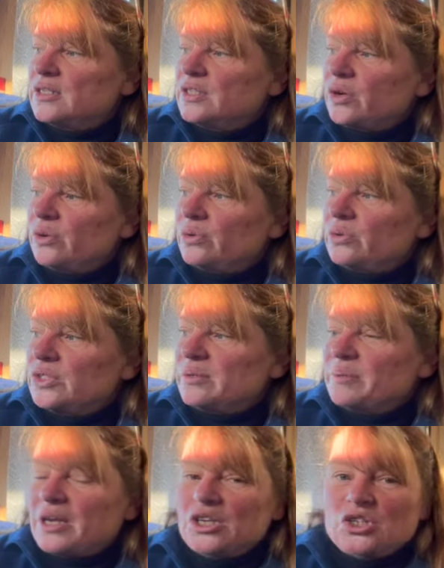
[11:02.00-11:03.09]
So just
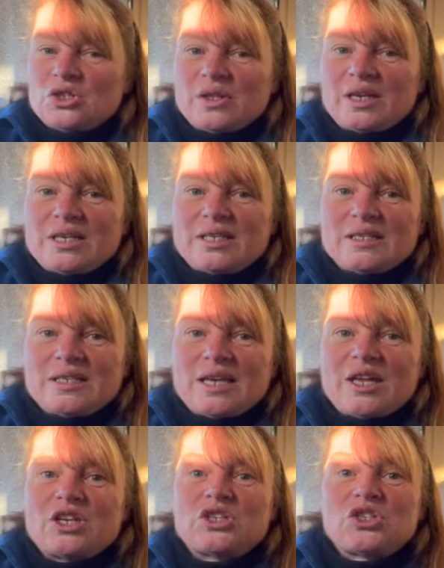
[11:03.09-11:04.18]
making sure that it doesn't
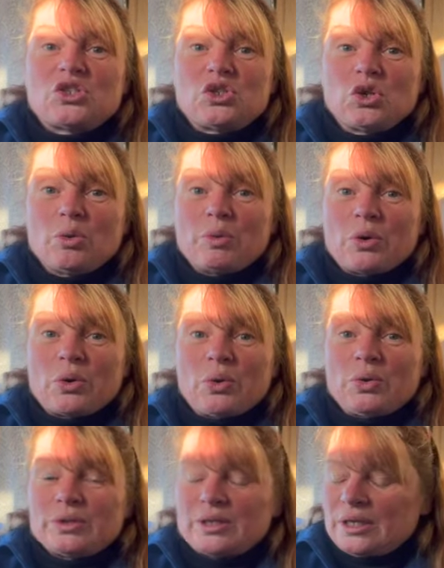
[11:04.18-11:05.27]
get super
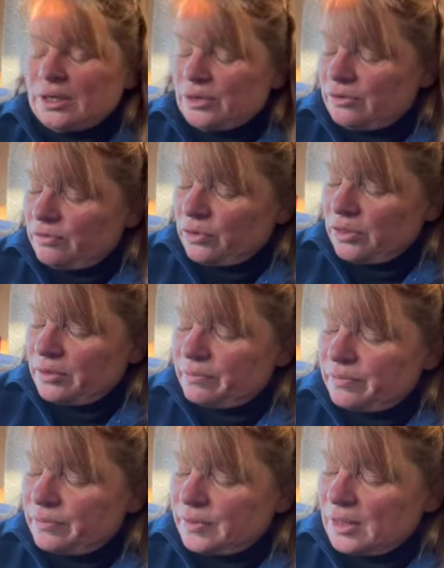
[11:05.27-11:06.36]
cold in here for
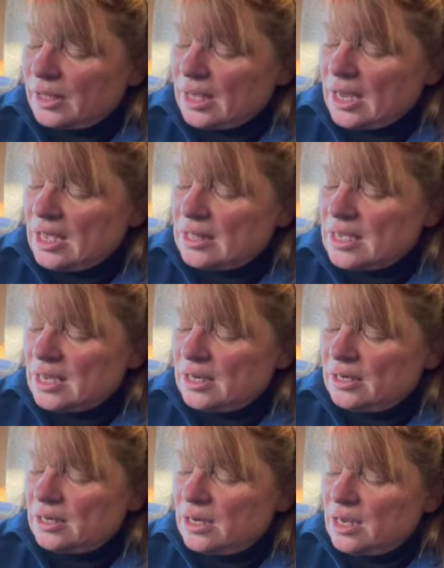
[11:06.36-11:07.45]
them. And
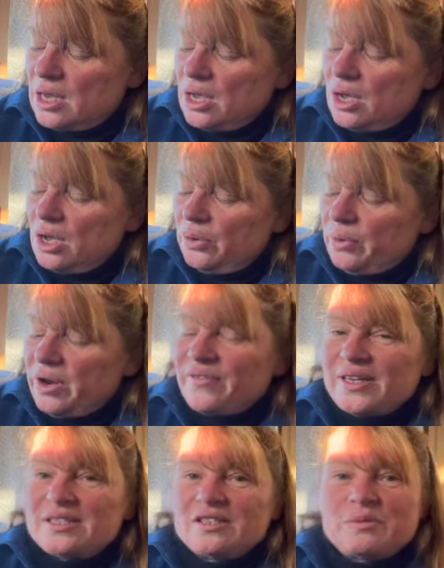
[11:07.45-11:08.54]
then one of
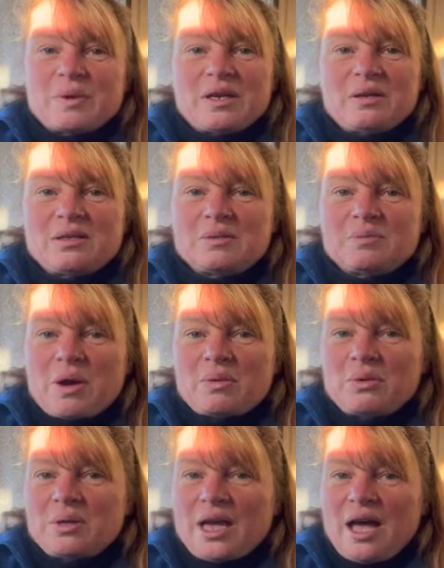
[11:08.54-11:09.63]
us will spend
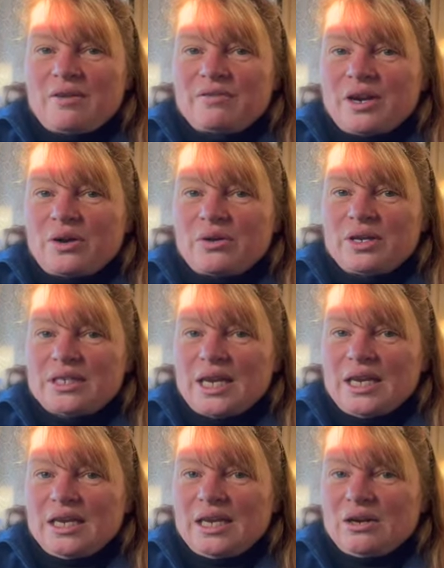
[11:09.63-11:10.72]
probably half an hour a
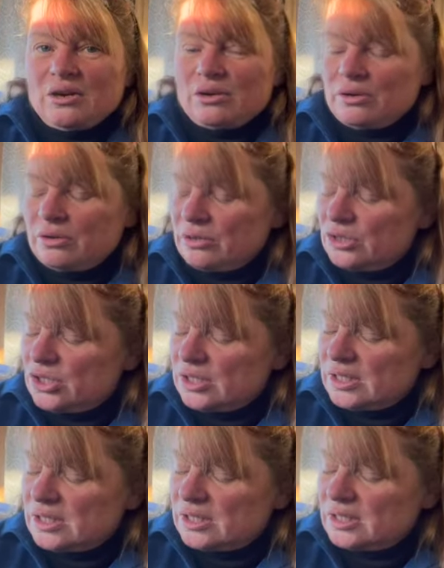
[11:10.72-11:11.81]
day in here,
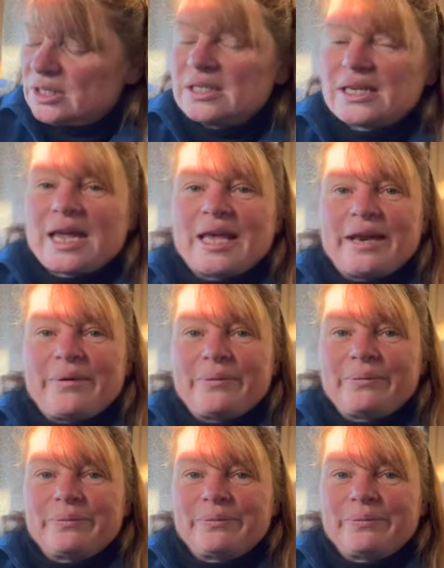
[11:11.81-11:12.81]
just hanging out.